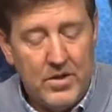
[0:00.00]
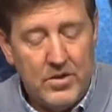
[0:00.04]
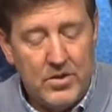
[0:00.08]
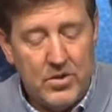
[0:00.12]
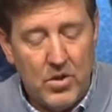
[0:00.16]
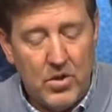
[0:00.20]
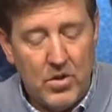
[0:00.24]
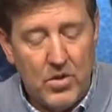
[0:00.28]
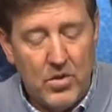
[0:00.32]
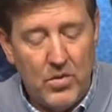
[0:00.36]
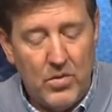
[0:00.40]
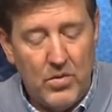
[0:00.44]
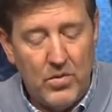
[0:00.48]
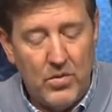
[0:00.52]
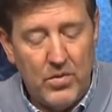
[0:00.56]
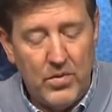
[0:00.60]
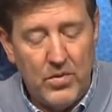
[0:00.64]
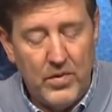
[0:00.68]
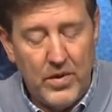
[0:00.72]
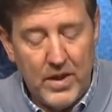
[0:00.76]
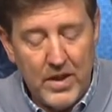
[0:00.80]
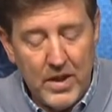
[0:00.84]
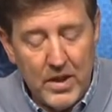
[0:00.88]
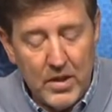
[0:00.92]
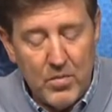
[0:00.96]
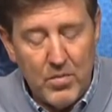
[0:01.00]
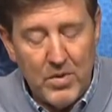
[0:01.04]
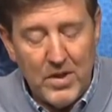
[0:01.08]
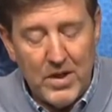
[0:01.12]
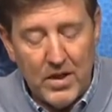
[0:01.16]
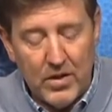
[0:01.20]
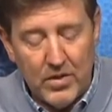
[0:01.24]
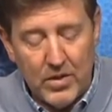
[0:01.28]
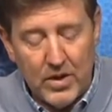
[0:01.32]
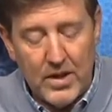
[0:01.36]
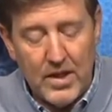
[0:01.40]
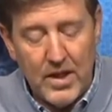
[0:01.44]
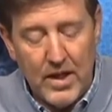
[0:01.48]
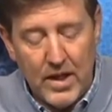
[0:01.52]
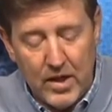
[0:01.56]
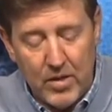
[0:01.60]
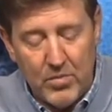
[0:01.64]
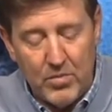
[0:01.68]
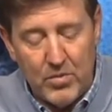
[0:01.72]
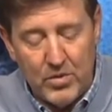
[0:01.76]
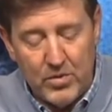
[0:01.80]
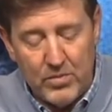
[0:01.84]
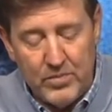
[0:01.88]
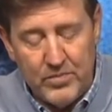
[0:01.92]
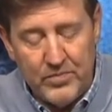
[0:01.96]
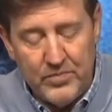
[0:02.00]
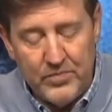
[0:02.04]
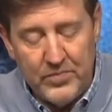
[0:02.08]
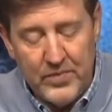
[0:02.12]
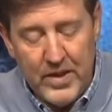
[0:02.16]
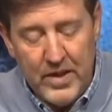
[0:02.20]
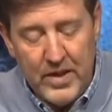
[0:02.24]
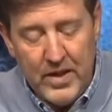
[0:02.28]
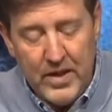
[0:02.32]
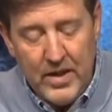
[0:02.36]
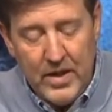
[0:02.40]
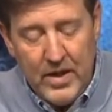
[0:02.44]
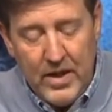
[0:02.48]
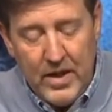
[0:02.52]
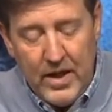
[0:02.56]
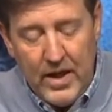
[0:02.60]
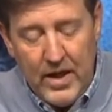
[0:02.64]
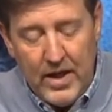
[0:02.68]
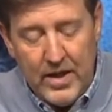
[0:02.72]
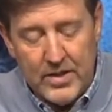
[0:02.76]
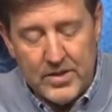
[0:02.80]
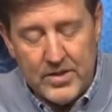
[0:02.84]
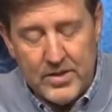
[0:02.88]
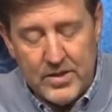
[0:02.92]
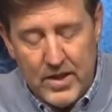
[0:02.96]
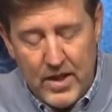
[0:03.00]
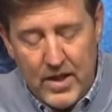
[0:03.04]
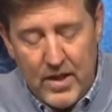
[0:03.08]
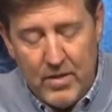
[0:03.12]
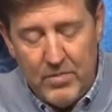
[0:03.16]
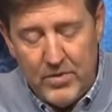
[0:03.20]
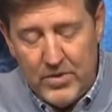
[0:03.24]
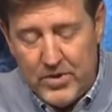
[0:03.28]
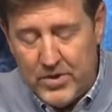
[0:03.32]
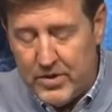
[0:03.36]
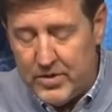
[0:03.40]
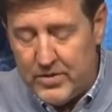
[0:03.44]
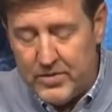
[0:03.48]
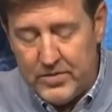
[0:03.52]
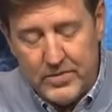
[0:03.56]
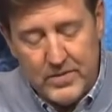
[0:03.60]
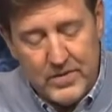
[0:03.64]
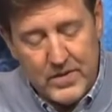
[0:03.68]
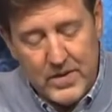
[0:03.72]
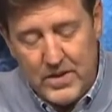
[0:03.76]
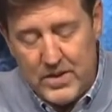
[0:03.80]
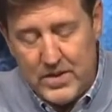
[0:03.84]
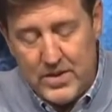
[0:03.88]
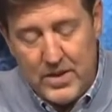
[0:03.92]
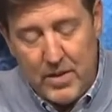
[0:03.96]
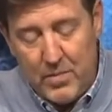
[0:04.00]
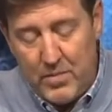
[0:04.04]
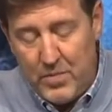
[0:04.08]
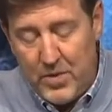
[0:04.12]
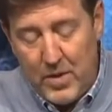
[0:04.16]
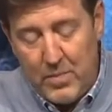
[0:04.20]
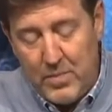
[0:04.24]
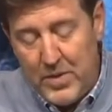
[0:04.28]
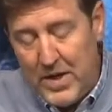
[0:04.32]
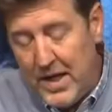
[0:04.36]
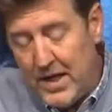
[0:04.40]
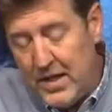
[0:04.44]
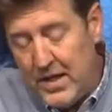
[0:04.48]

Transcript: So they need to be held accountable, and it's time to step up.